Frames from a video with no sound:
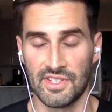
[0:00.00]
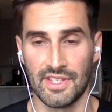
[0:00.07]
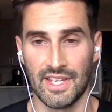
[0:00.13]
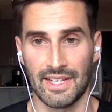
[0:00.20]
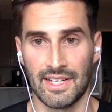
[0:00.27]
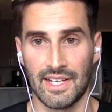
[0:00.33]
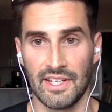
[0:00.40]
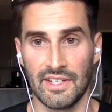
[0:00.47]

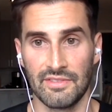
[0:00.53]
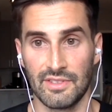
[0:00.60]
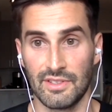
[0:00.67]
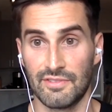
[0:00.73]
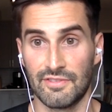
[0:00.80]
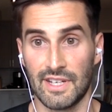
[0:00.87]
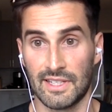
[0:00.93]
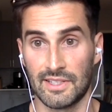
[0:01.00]
that kind of
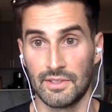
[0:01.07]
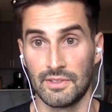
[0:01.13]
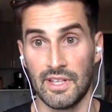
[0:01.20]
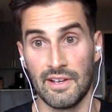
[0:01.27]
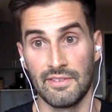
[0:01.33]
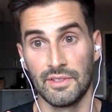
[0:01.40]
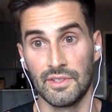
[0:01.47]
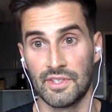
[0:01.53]
affect the
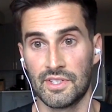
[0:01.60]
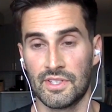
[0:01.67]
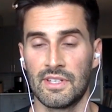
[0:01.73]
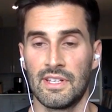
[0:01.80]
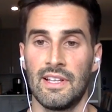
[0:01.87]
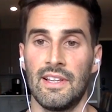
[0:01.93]
levels